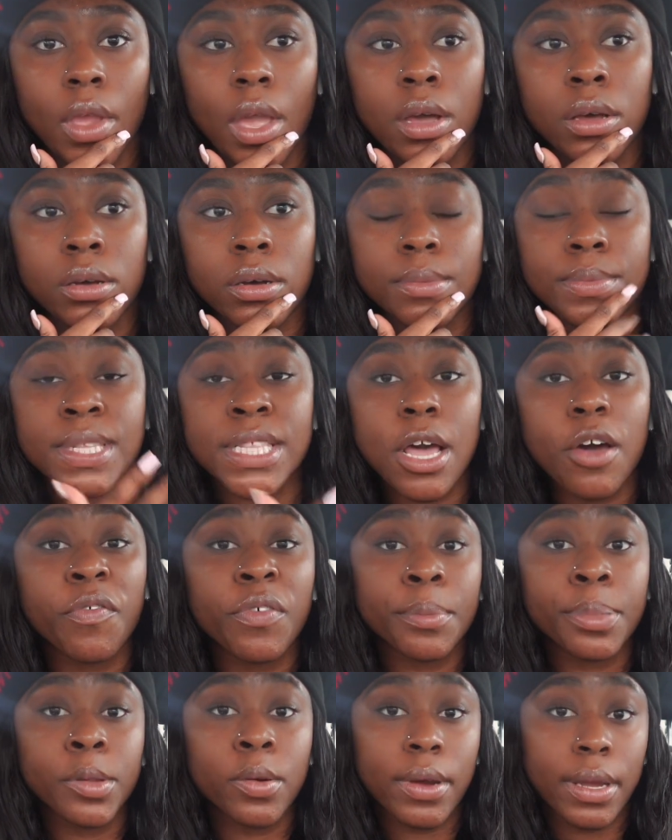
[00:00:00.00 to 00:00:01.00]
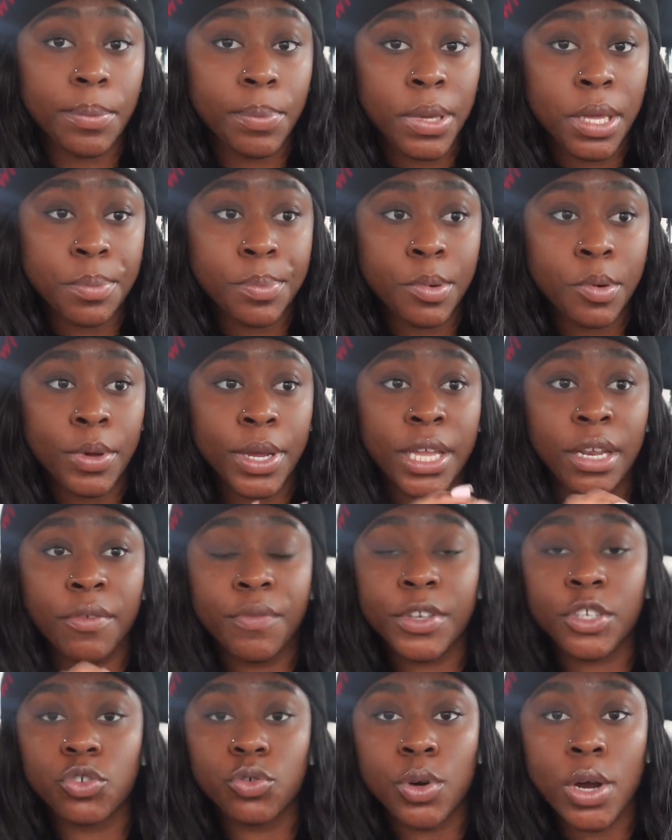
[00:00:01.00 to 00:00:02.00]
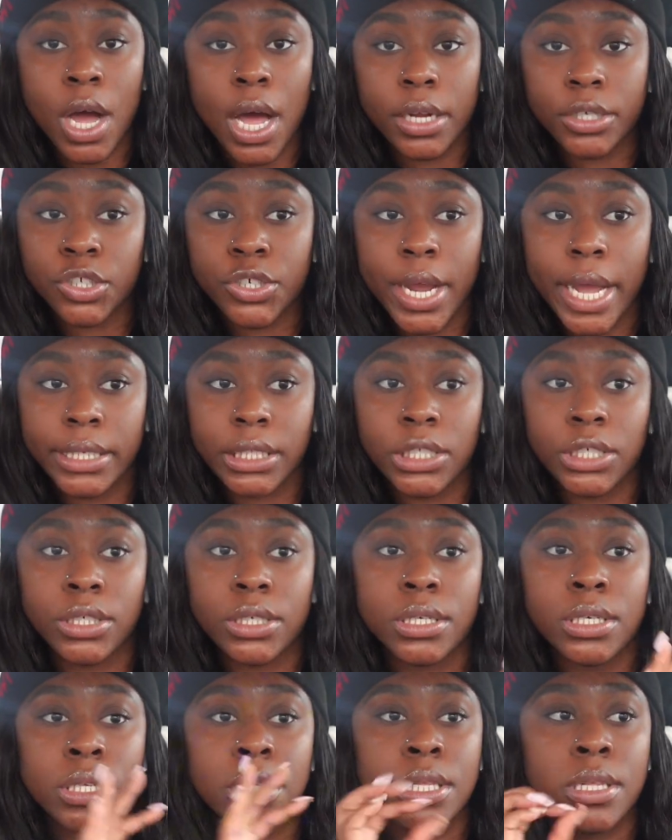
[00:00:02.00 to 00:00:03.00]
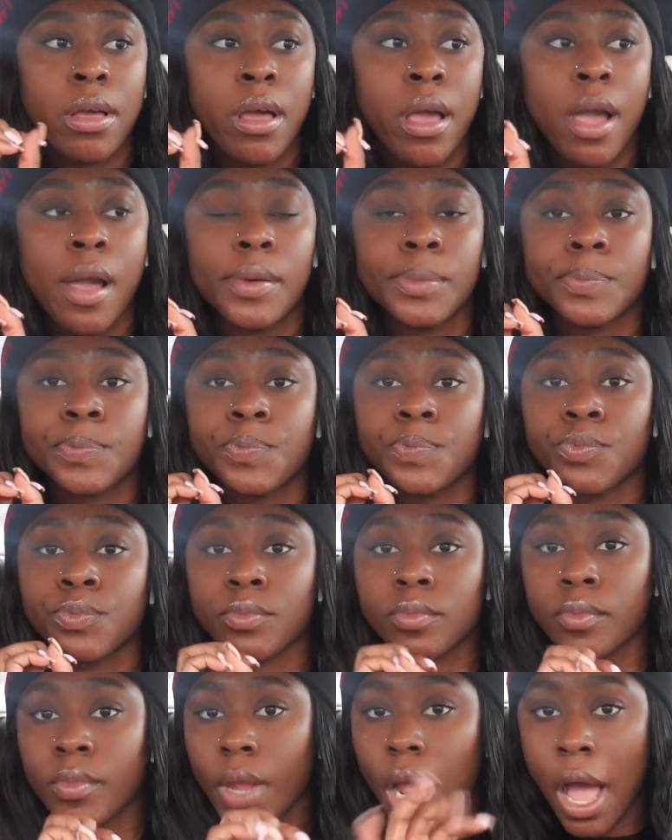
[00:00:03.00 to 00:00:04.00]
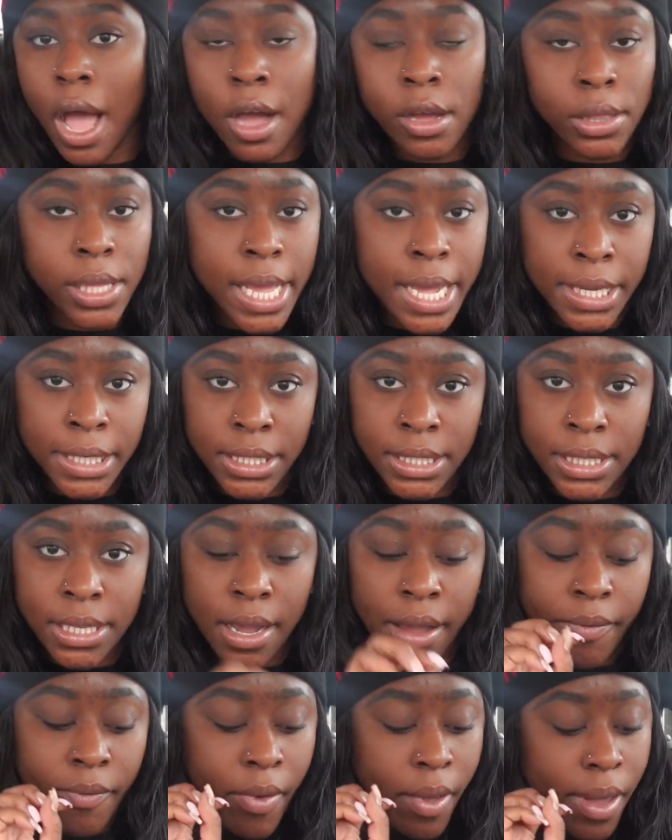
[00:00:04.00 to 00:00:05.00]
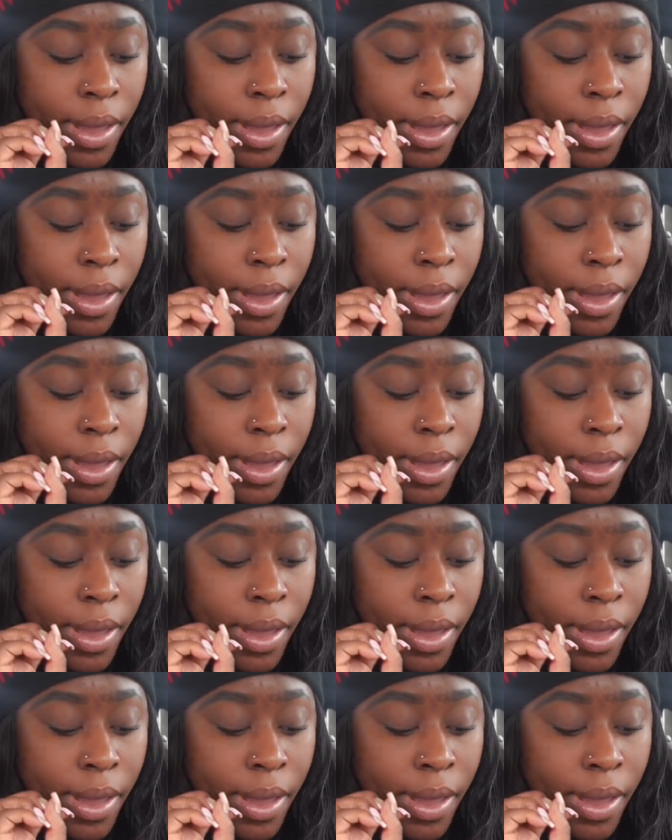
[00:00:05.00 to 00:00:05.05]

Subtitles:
self-employed people, individual contractors, all that good stuff.